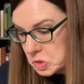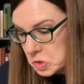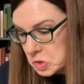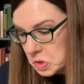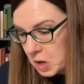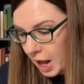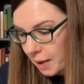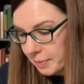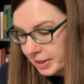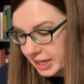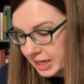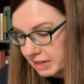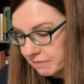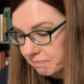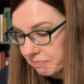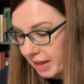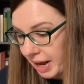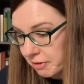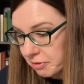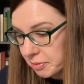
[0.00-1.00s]
I mean,
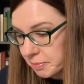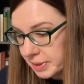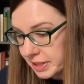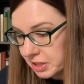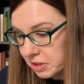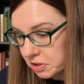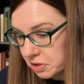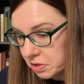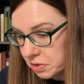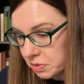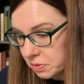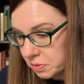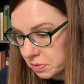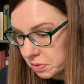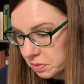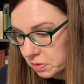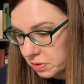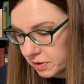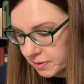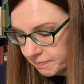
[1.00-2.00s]
that would be
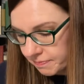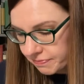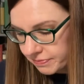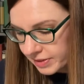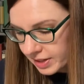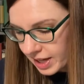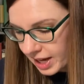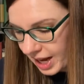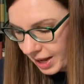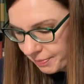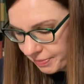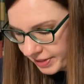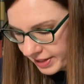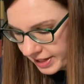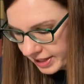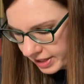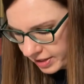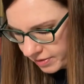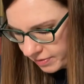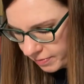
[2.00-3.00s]
cool. I'm
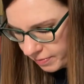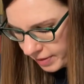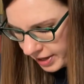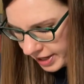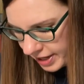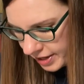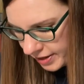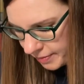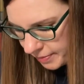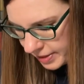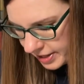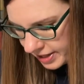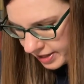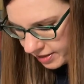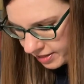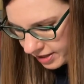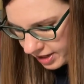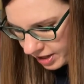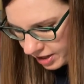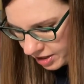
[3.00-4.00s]
thinking maybe
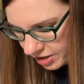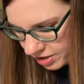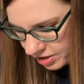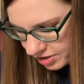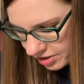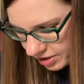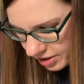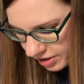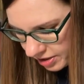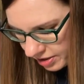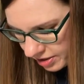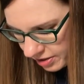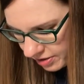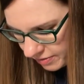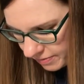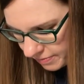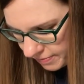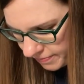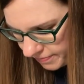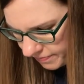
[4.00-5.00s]
there's
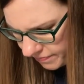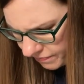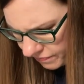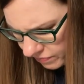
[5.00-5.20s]
some